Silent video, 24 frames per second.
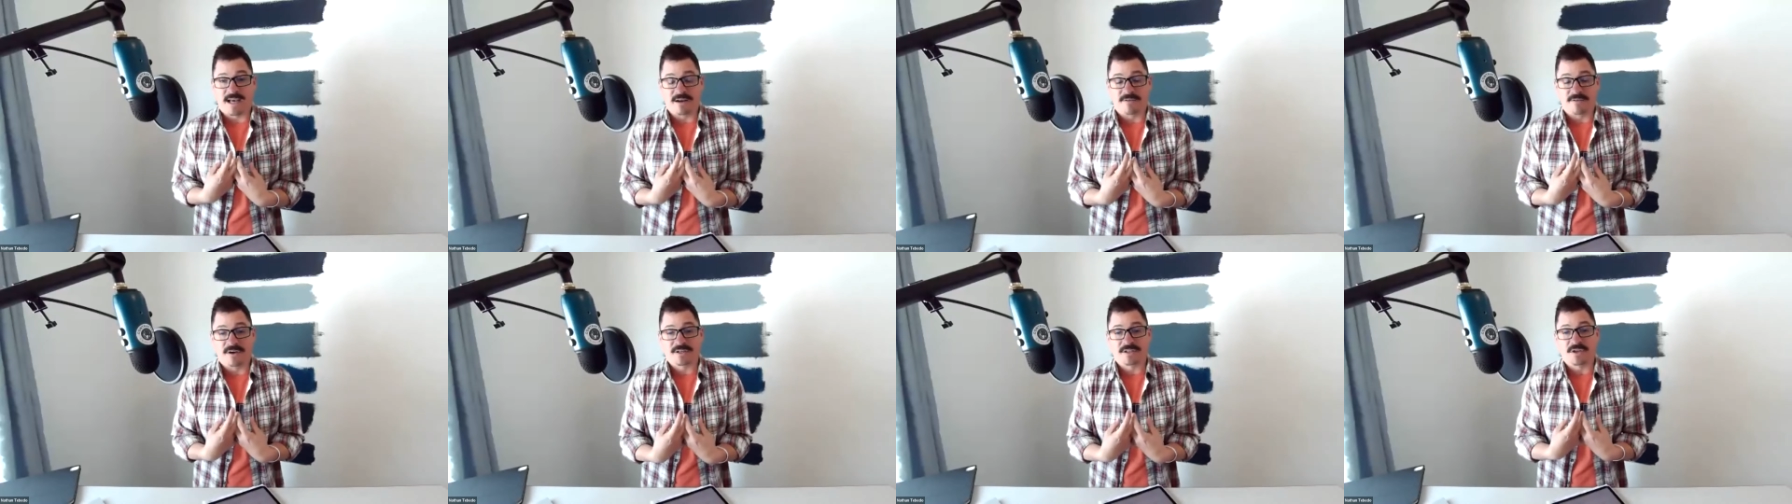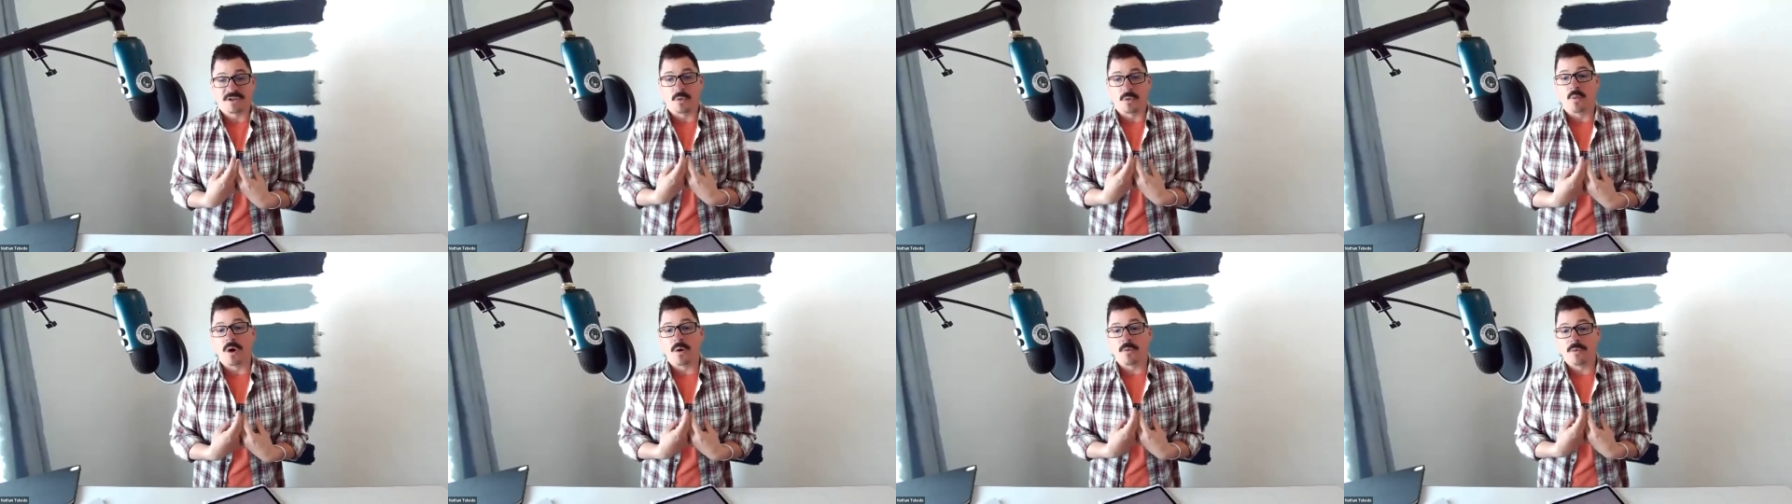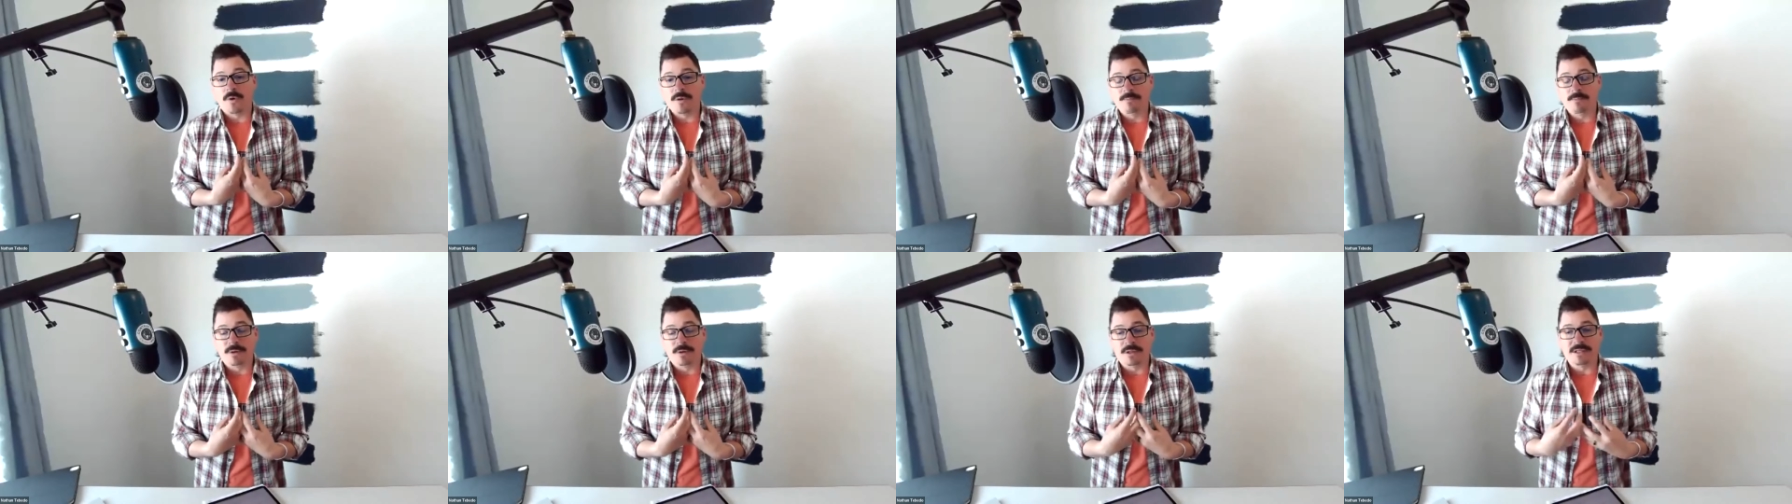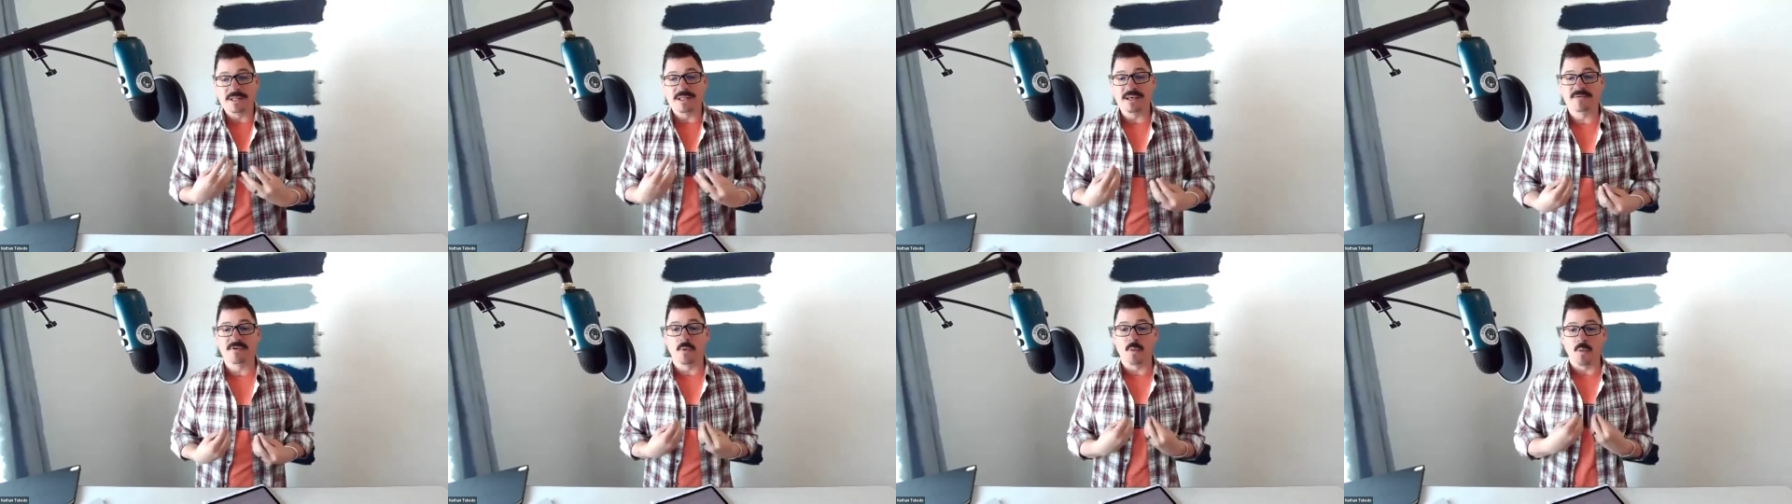of us and what we
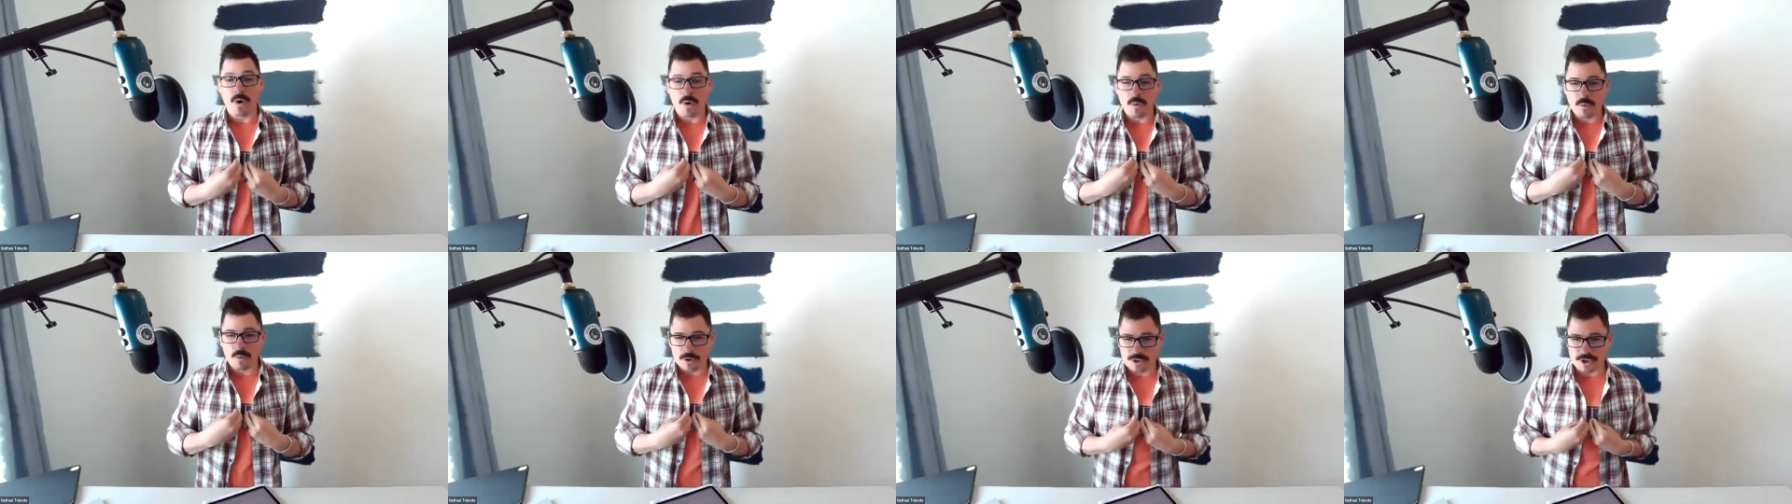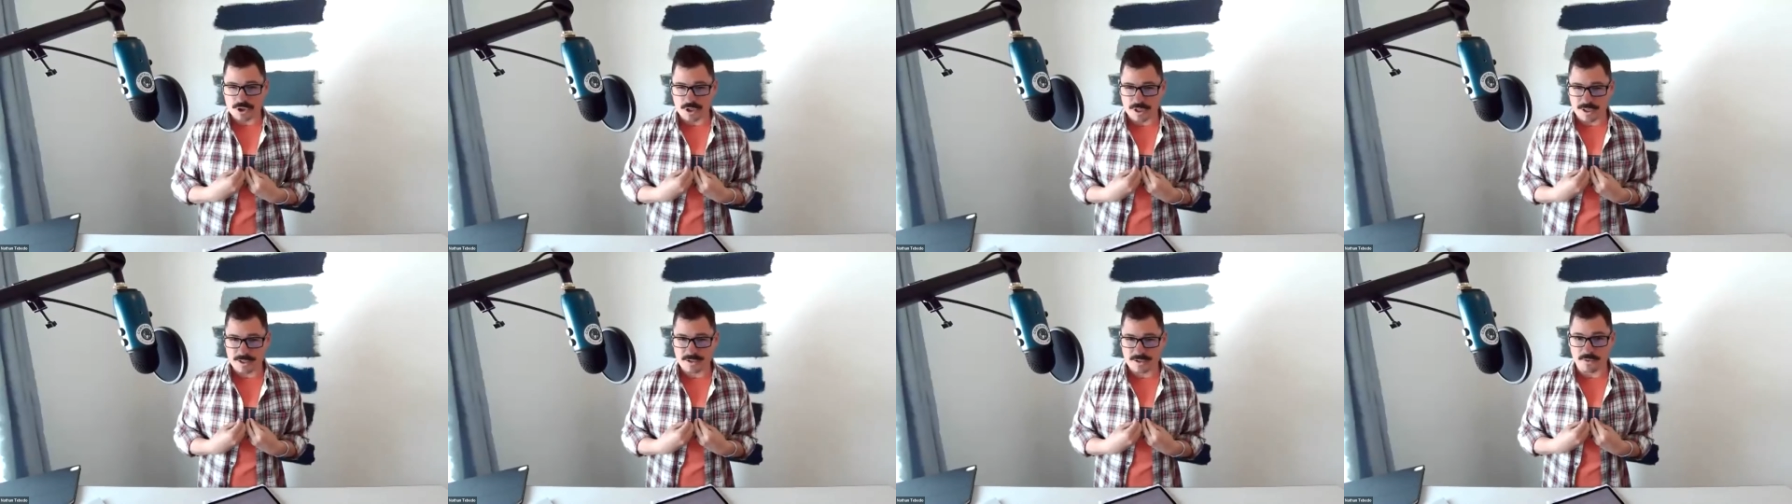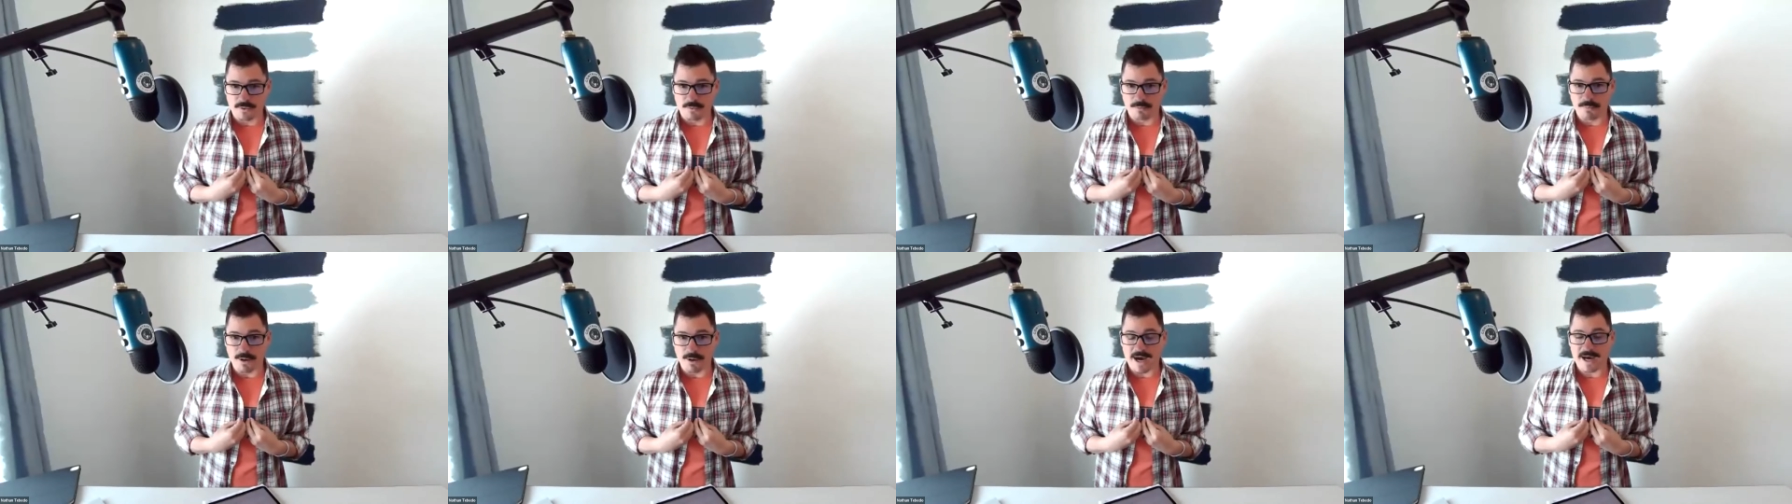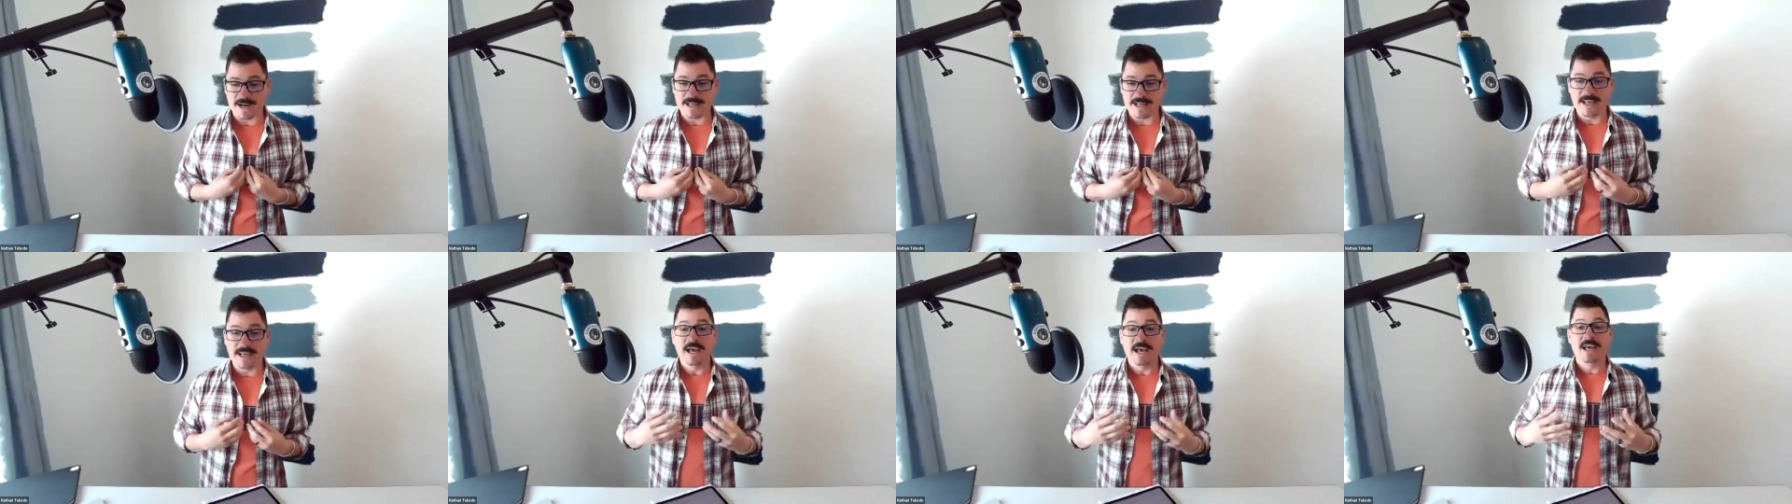believe and what we're trying to
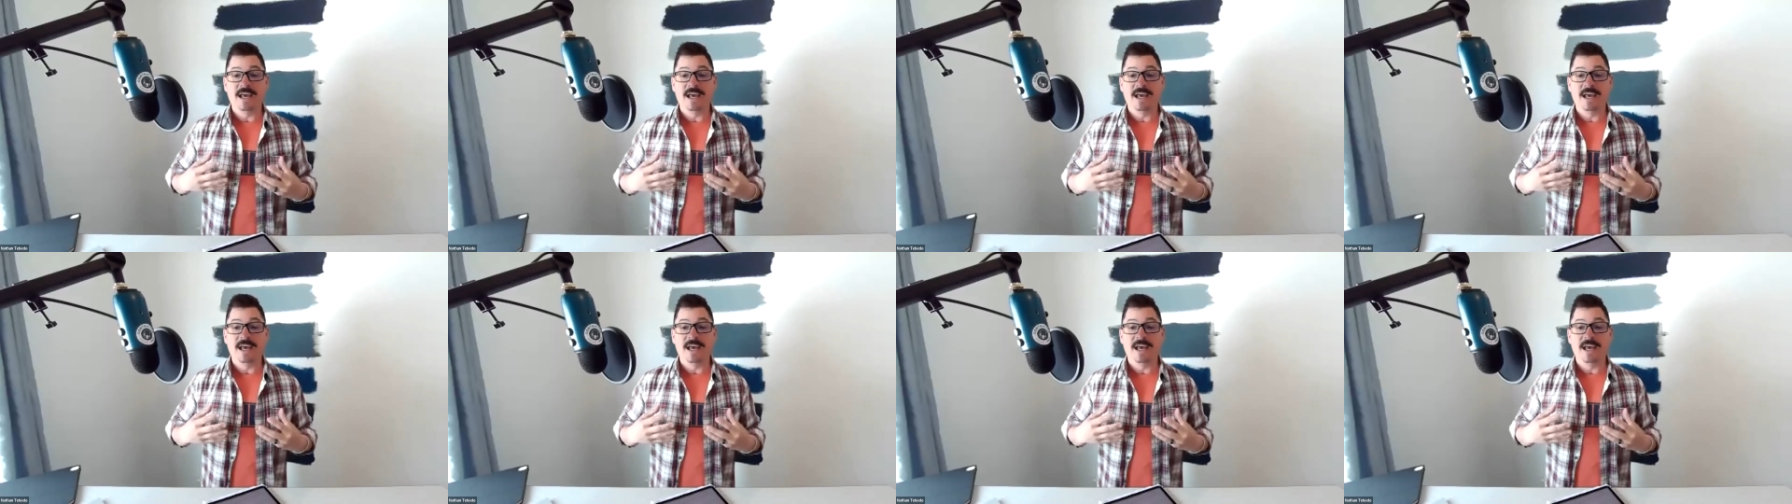embody